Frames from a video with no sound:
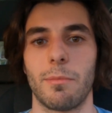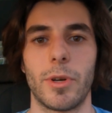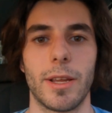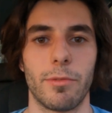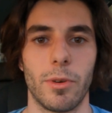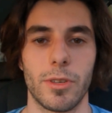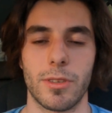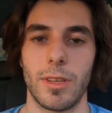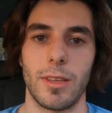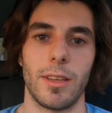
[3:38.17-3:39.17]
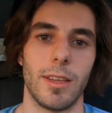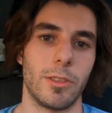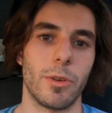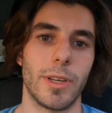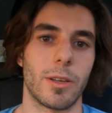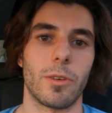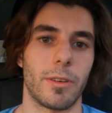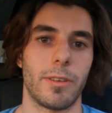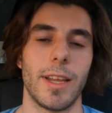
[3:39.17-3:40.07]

the brake force during corner